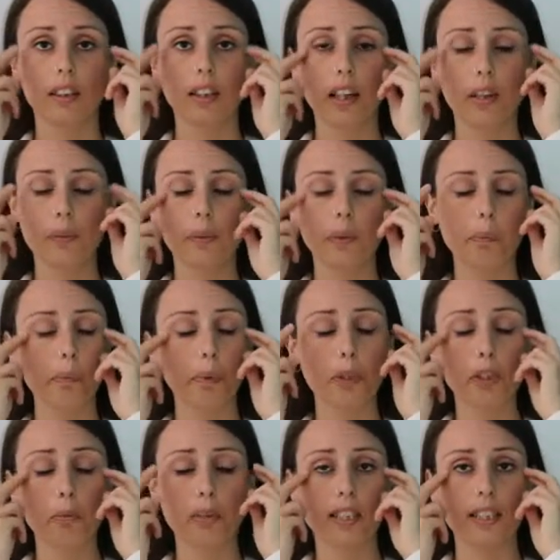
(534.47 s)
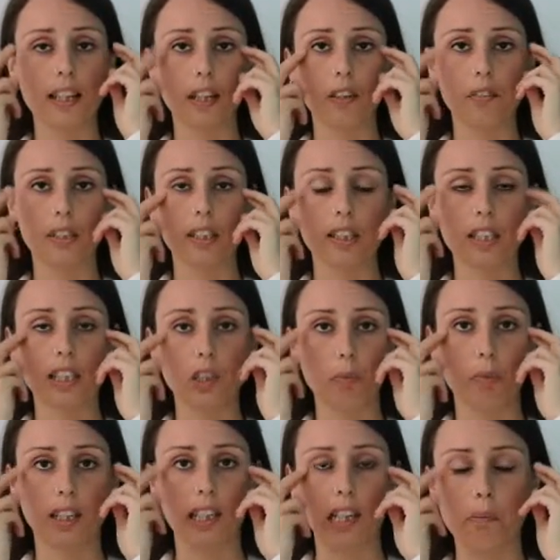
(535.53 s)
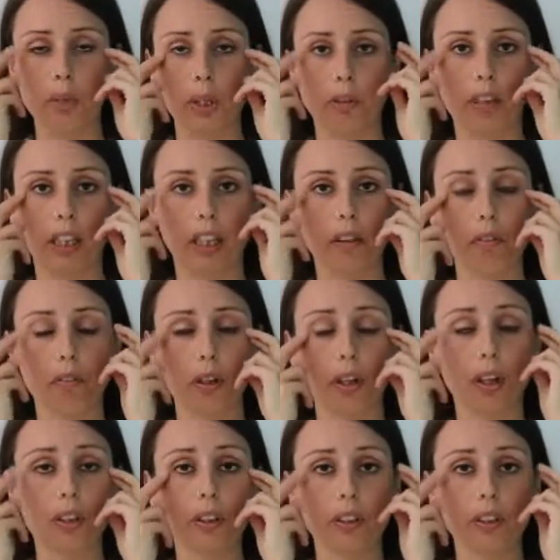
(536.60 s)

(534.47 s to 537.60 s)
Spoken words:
I won't push myself into something I'm not ready for.